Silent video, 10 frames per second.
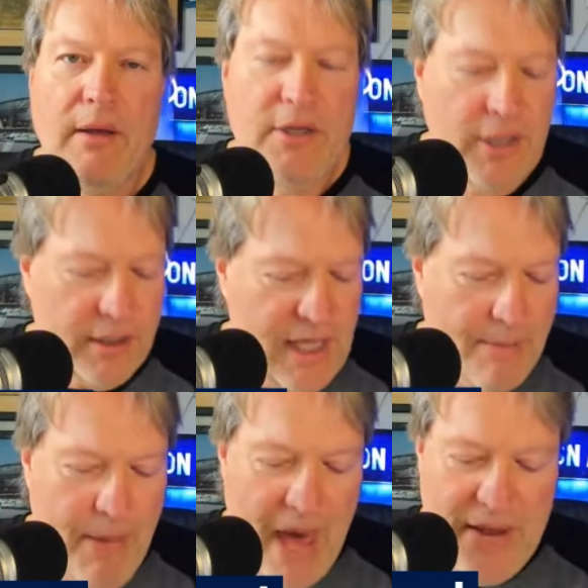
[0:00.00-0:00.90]
Just
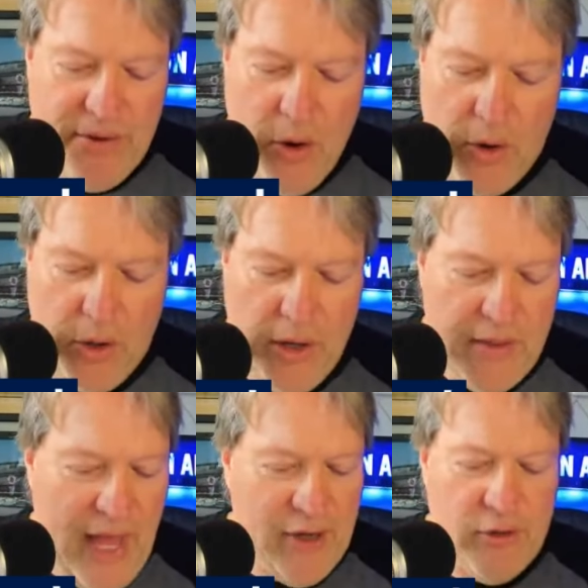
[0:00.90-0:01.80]
that bad of an owner,
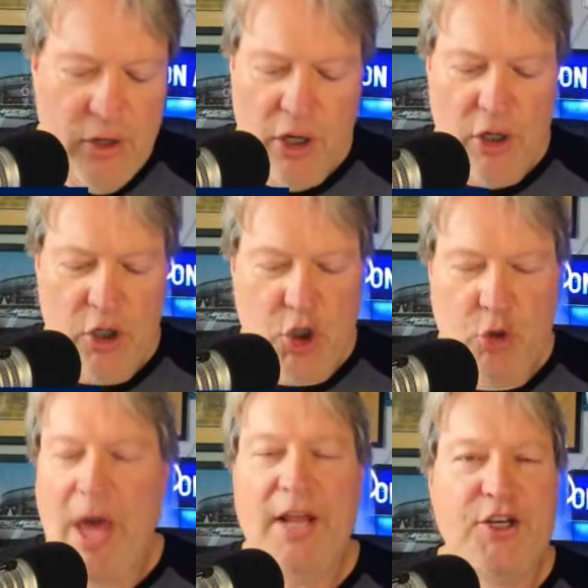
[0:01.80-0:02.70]
that
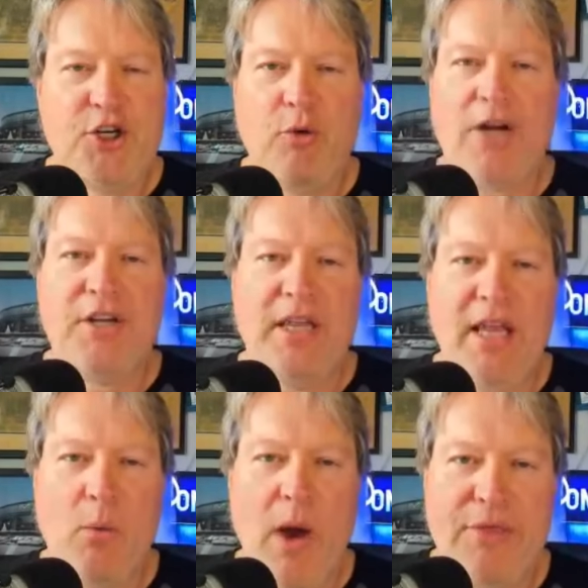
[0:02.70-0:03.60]
dreaded stretch that
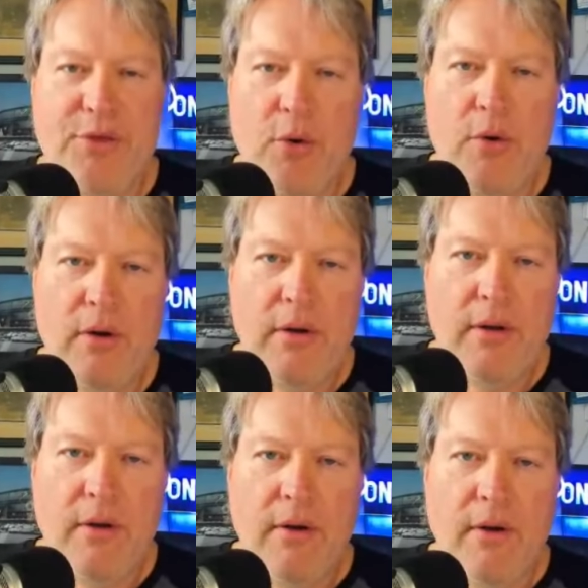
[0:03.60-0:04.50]
they went through
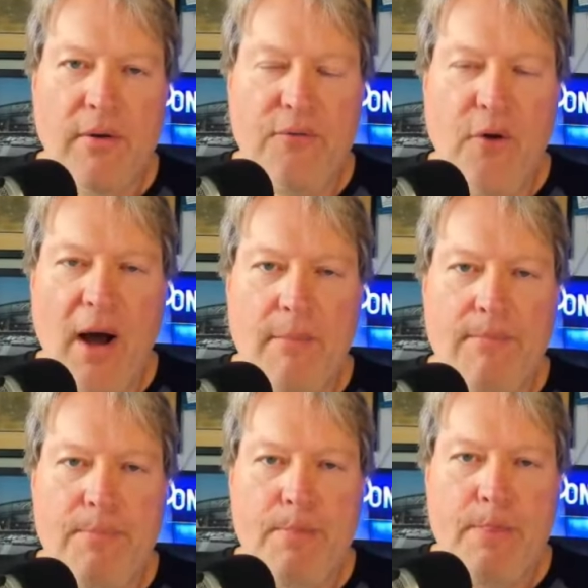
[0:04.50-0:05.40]

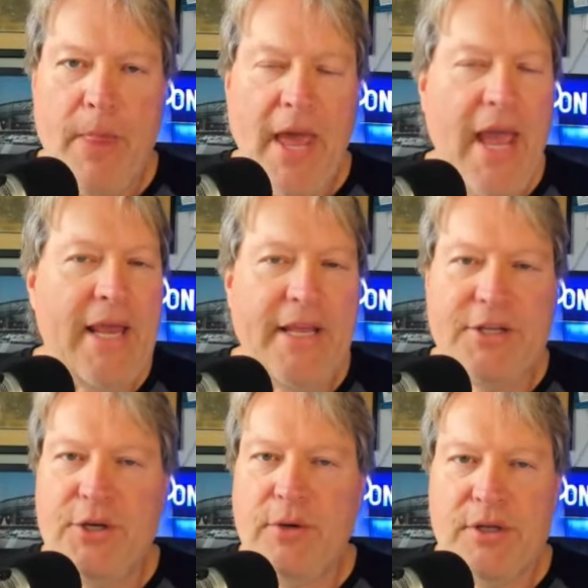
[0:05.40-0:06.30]
from
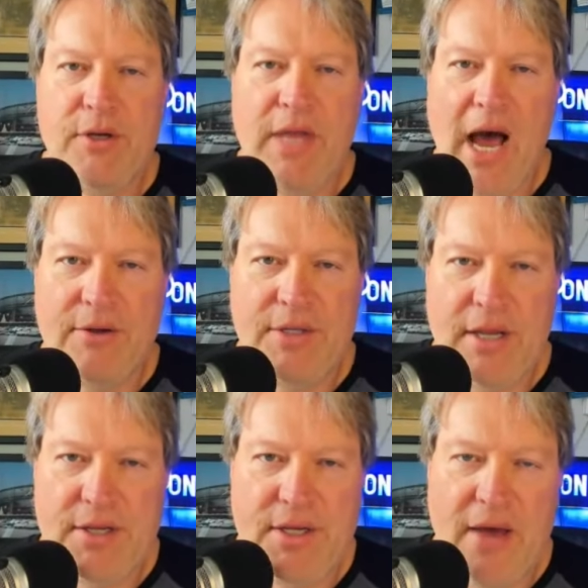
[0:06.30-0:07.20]
82 to
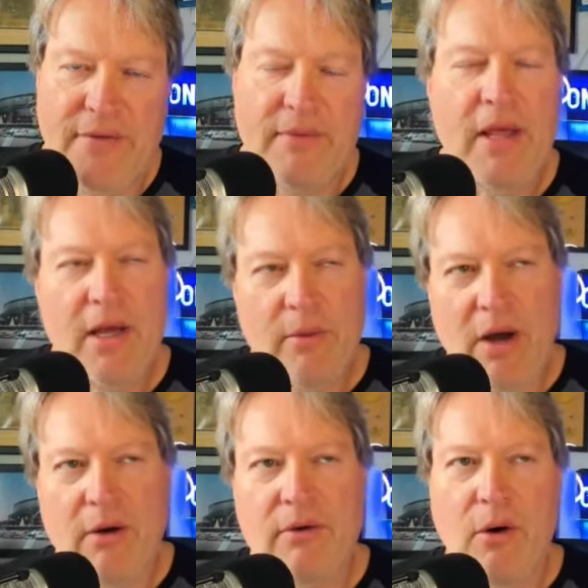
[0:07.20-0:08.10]
2007.
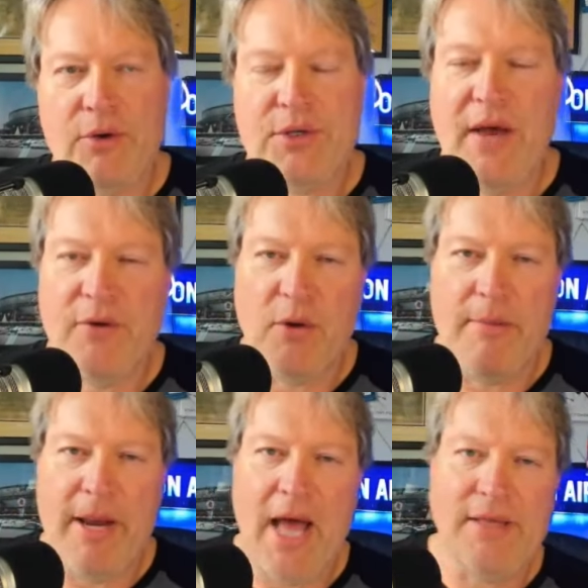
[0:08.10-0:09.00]
Well, 07
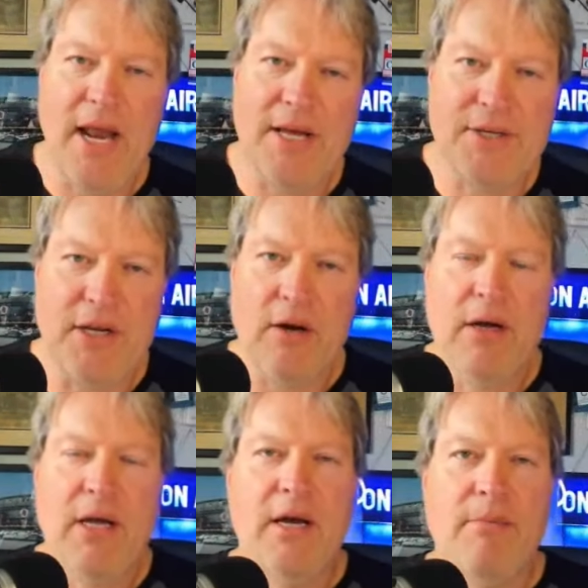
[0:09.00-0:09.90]
would have been Attanasio.
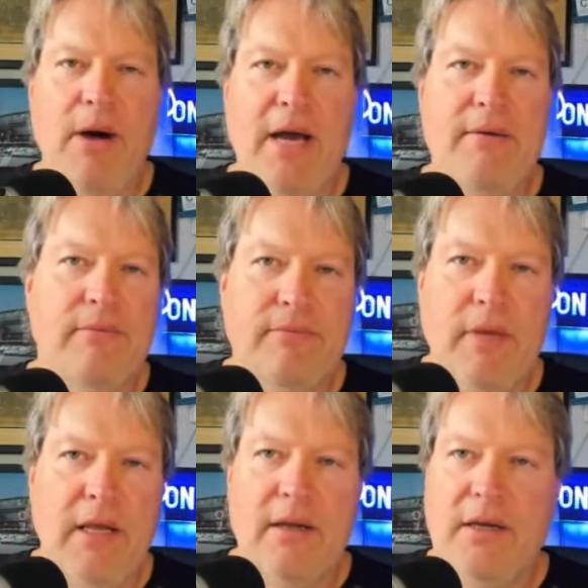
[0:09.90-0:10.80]
But,
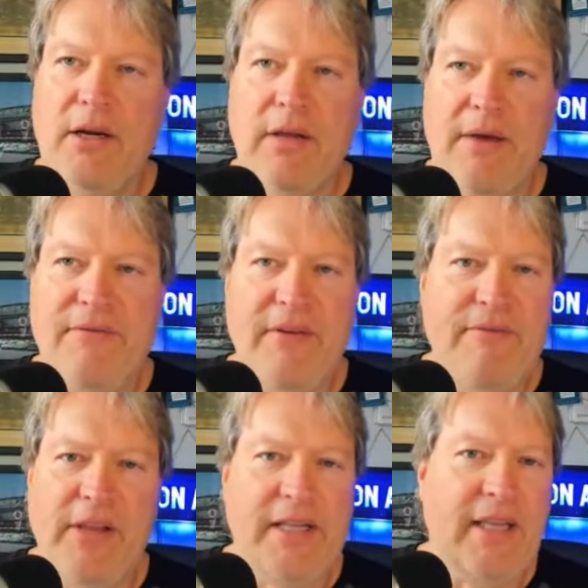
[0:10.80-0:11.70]
you know, I
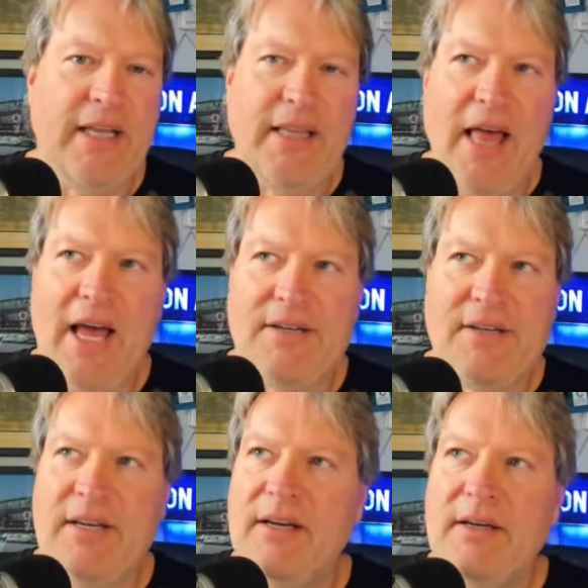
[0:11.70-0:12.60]
feel like the last,